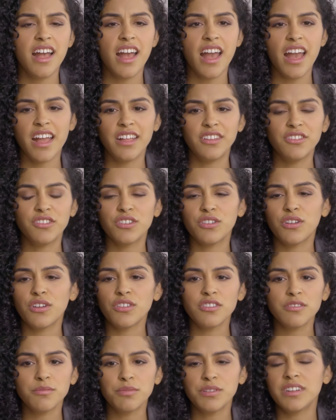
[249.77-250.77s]
And you can
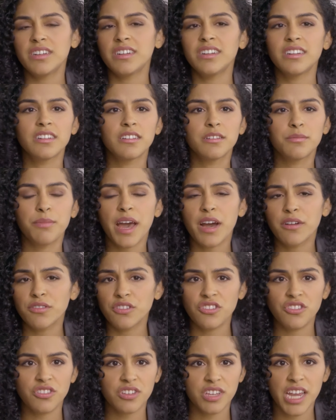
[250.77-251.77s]
also put it in a little
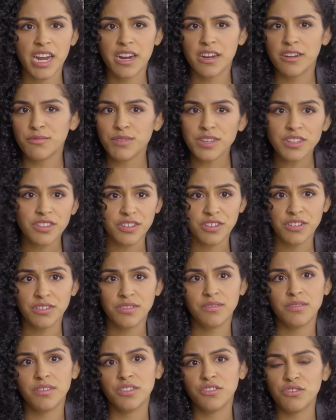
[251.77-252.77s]
pouch to carry with you.
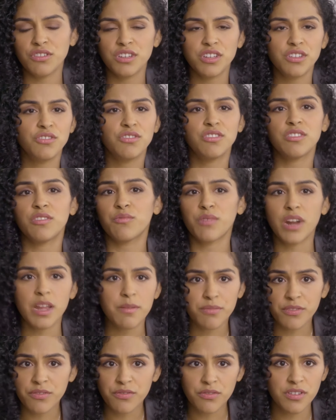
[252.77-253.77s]
So you can use it
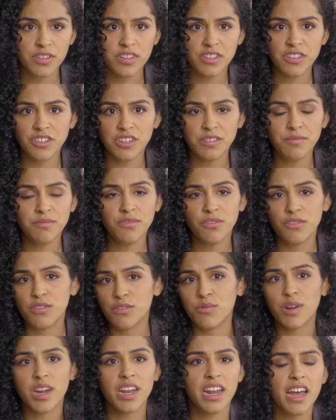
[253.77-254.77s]
right before the gym or
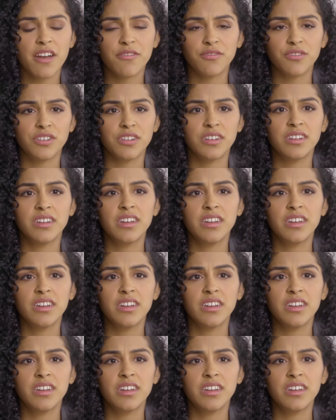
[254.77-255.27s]
right after.